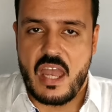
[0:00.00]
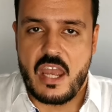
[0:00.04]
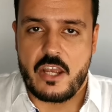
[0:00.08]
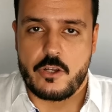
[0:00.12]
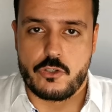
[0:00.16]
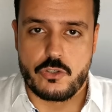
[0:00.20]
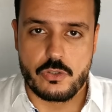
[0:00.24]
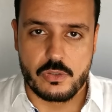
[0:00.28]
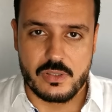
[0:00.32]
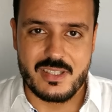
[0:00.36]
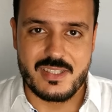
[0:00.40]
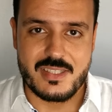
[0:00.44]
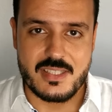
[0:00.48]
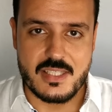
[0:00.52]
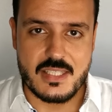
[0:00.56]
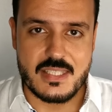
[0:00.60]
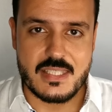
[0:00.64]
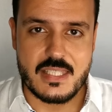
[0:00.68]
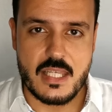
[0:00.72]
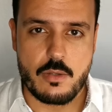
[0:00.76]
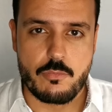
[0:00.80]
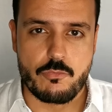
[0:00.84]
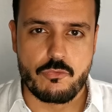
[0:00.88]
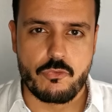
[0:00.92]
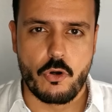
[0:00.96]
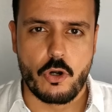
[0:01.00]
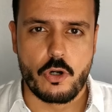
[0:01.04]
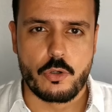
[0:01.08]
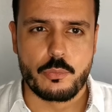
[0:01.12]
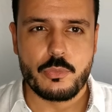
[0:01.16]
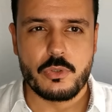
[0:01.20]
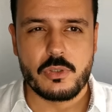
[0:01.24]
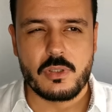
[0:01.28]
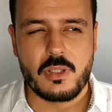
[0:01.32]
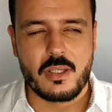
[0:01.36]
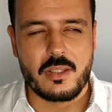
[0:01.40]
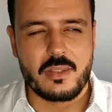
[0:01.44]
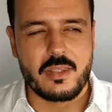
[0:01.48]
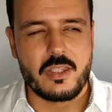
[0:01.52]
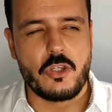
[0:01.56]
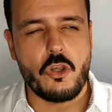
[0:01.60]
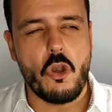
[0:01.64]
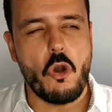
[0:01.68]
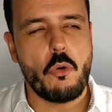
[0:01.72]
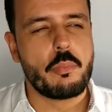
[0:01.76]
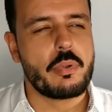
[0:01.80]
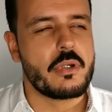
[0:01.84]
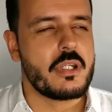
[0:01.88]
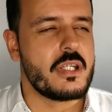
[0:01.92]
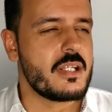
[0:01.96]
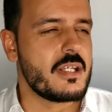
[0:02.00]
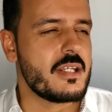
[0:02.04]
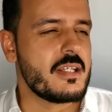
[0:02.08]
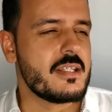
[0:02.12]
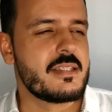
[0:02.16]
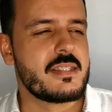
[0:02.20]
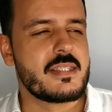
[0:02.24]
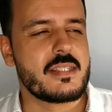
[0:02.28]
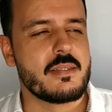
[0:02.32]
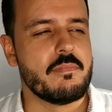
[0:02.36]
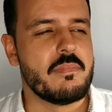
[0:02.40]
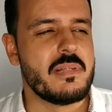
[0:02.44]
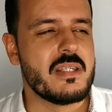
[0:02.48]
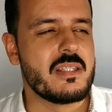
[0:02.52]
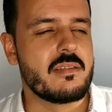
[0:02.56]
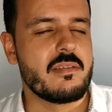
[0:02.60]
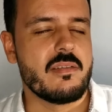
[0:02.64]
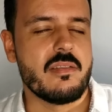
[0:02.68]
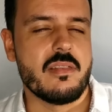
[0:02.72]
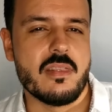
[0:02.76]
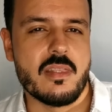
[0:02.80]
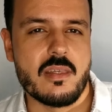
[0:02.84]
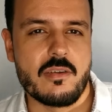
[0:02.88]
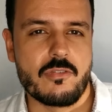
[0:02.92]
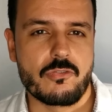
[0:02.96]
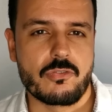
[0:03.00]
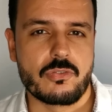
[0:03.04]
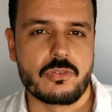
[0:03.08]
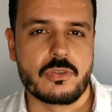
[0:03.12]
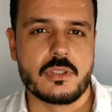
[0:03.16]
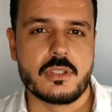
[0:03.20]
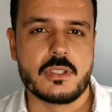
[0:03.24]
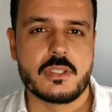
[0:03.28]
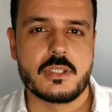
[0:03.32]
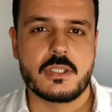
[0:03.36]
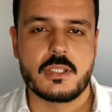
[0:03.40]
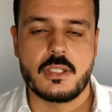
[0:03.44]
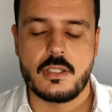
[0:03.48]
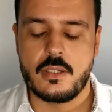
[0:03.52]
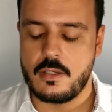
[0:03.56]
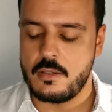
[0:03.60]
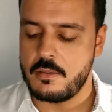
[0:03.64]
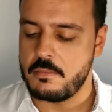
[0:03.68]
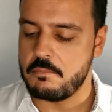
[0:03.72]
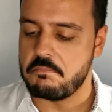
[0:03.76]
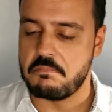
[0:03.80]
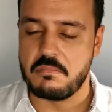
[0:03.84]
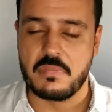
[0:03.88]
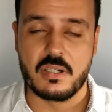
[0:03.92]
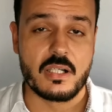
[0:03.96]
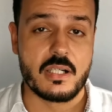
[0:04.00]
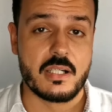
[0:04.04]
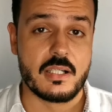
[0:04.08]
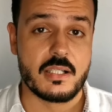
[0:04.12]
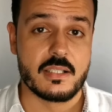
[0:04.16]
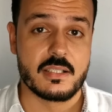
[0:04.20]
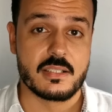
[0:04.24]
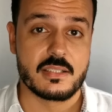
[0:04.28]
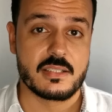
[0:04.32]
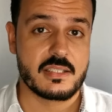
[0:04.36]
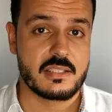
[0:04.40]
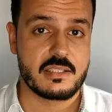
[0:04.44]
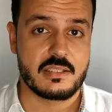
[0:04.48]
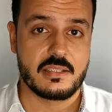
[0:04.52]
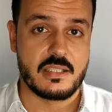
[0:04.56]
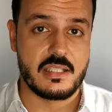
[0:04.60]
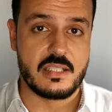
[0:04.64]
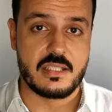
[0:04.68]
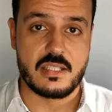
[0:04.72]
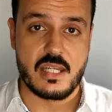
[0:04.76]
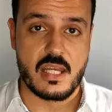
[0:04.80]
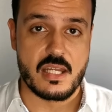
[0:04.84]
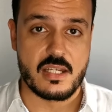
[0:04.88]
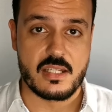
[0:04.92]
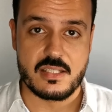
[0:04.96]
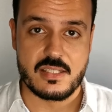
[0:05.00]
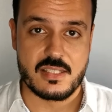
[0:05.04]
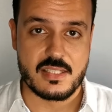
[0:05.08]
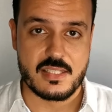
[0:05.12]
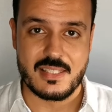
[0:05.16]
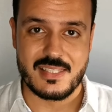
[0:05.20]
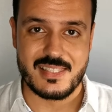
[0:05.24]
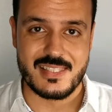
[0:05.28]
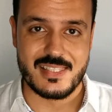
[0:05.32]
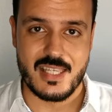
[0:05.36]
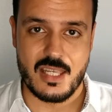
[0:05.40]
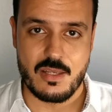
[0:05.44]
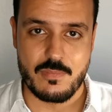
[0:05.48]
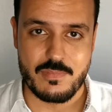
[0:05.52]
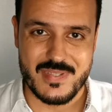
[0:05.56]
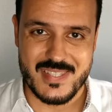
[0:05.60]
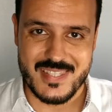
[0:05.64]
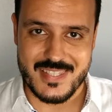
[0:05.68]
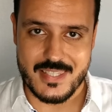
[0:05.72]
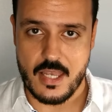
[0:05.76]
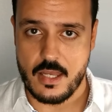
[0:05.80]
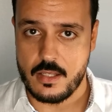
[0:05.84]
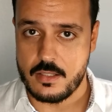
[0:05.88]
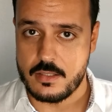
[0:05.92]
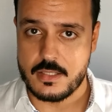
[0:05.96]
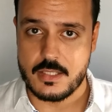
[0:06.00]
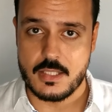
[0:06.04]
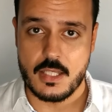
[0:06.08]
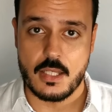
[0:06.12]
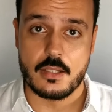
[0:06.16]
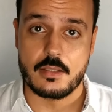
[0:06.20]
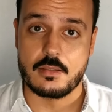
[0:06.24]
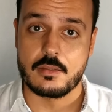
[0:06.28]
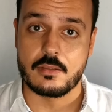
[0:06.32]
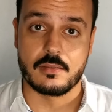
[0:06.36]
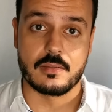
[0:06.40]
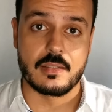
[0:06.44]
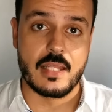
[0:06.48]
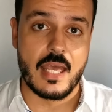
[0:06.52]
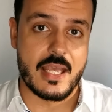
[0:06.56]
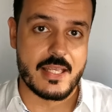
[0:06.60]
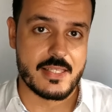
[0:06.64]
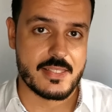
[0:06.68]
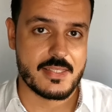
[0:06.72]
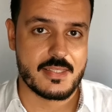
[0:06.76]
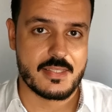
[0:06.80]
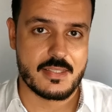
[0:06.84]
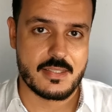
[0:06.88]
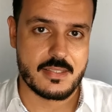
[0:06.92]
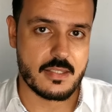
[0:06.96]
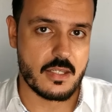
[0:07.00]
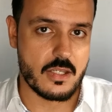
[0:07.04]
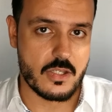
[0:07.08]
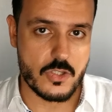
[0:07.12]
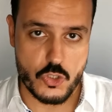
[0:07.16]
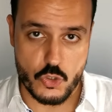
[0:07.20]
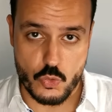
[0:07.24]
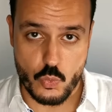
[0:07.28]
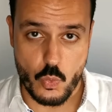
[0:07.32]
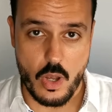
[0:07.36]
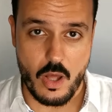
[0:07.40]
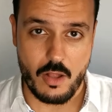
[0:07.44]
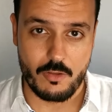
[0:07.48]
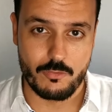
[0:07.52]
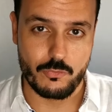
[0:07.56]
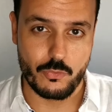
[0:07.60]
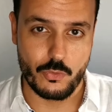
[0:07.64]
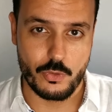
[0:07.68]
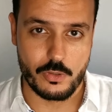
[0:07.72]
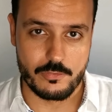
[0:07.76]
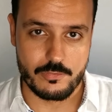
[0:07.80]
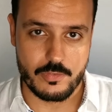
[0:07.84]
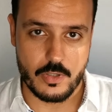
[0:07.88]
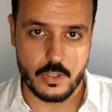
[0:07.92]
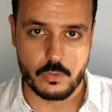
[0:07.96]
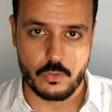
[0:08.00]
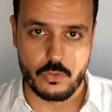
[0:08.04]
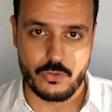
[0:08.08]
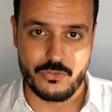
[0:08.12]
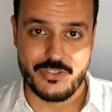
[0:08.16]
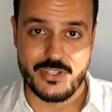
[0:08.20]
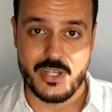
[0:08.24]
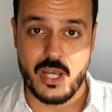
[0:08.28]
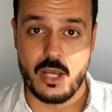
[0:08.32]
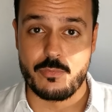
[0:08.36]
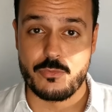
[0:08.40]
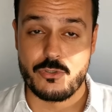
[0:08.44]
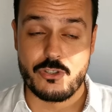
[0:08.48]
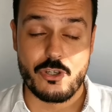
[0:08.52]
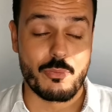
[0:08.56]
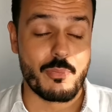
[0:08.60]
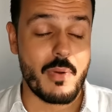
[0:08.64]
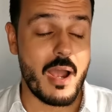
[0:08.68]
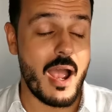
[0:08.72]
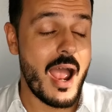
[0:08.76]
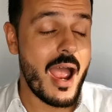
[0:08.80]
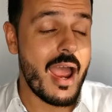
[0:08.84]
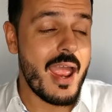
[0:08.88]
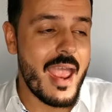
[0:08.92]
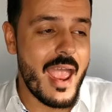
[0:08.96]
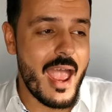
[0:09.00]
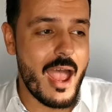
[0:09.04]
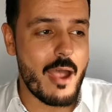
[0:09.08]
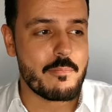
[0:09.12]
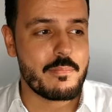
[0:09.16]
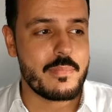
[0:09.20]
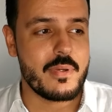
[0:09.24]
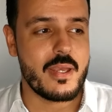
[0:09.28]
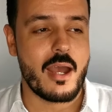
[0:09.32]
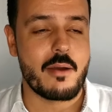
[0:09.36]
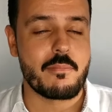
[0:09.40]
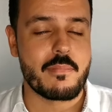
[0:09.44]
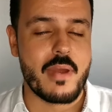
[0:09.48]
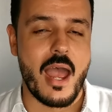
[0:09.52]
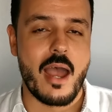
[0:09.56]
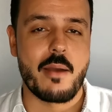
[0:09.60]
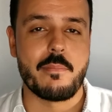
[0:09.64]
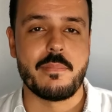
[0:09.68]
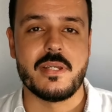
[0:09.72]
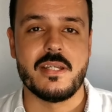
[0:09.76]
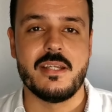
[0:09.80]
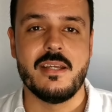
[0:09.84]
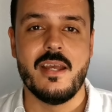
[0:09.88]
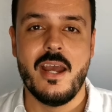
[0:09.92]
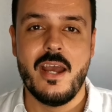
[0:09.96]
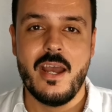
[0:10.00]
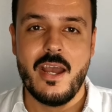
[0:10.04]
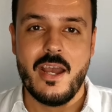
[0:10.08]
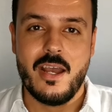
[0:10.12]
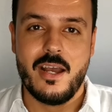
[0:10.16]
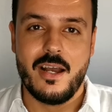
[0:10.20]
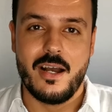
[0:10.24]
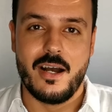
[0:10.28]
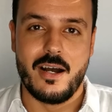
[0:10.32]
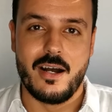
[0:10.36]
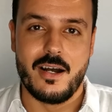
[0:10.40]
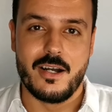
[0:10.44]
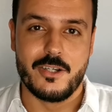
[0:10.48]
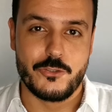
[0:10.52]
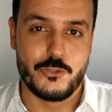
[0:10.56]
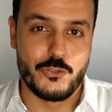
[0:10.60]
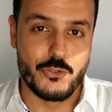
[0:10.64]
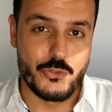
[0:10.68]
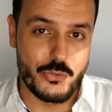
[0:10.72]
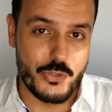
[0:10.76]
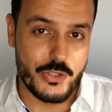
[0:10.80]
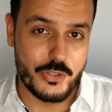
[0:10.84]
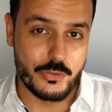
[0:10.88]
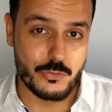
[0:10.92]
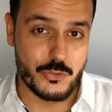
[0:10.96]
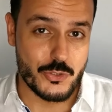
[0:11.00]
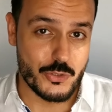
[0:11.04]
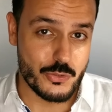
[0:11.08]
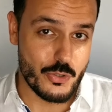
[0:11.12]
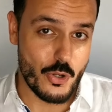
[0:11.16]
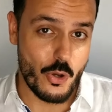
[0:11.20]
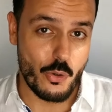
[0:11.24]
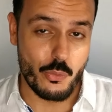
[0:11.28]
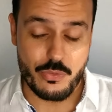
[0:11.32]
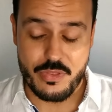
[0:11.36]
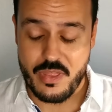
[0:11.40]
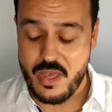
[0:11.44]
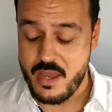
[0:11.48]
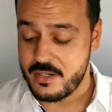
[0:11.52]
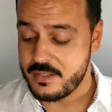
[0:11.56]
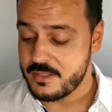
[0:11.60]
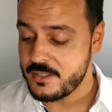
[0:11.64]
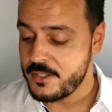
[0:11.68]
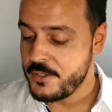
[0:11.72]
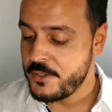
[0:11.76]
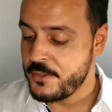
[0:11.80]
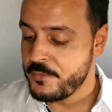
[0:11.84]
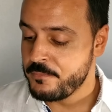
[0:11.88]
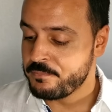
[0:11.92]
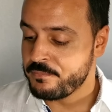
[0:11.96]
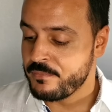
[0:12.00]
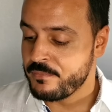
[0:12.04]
actually it's the same formula the opening it's a bit different but in the end it's the same scent and lasts as well for a very long time so i happy i'm happy uh, to to know that